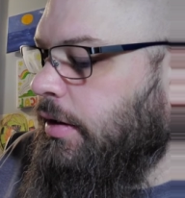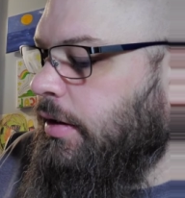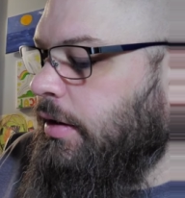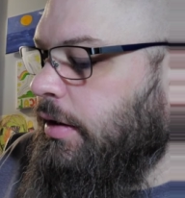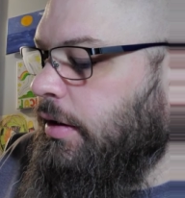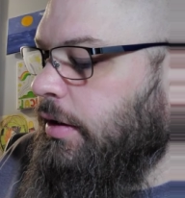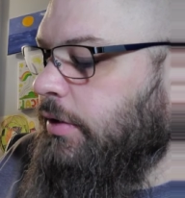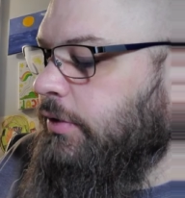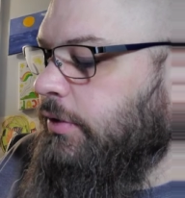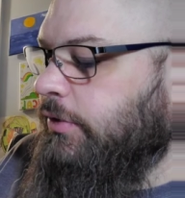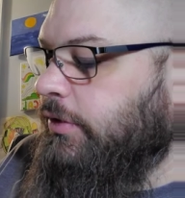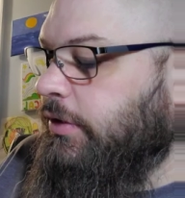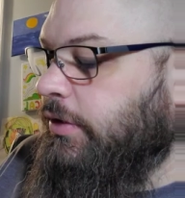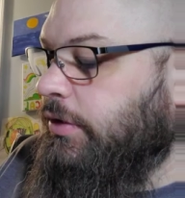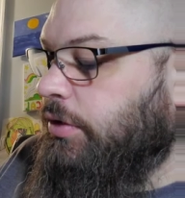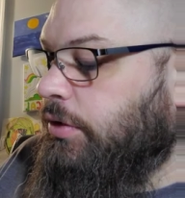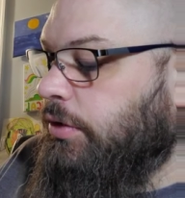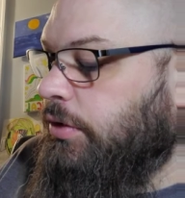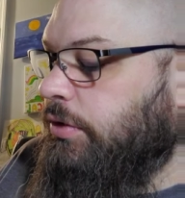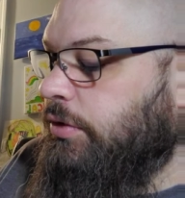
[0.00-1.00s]
Is
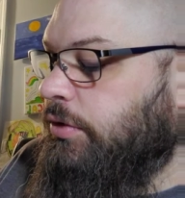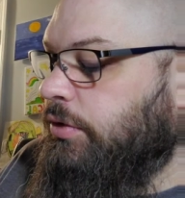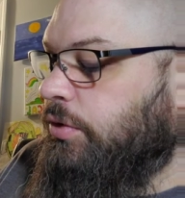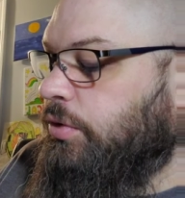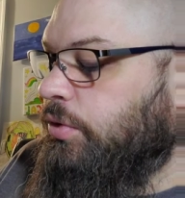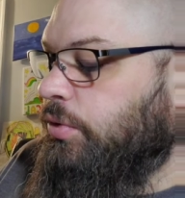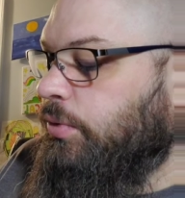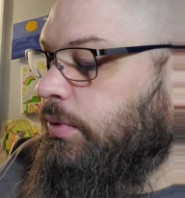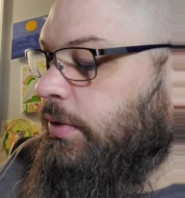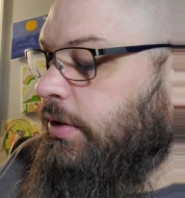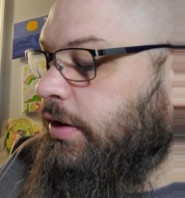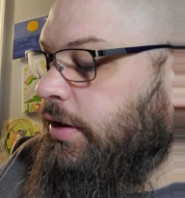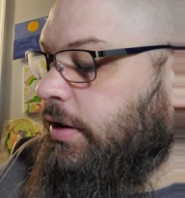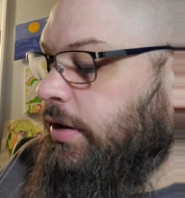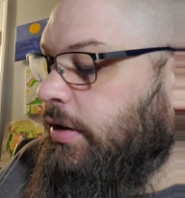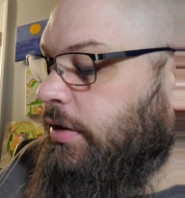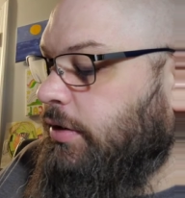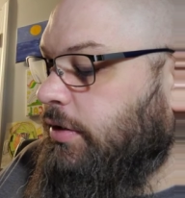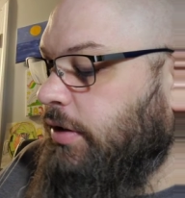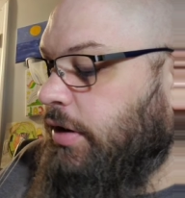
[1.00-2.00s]
it good to
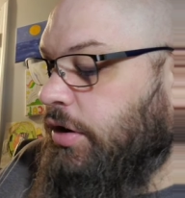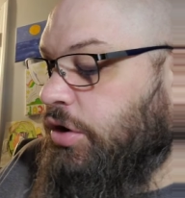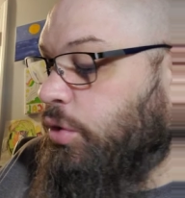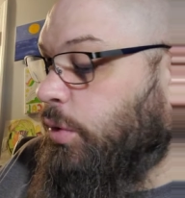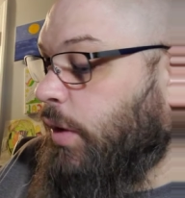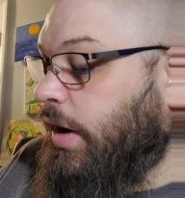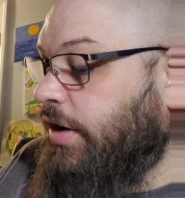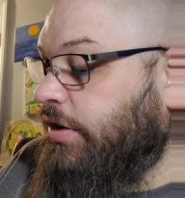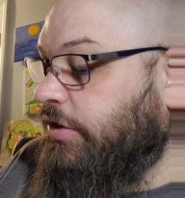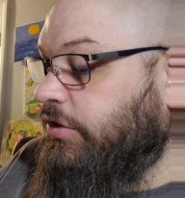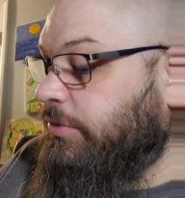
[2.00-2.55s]
eat? inquired a